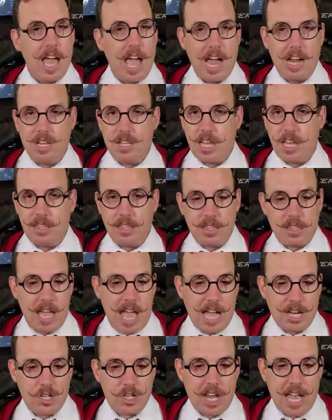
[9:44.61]
and
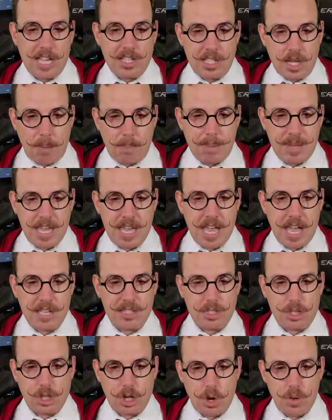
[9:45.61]
actually SLP
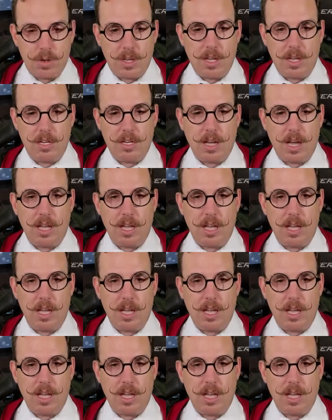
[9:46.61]
as a token.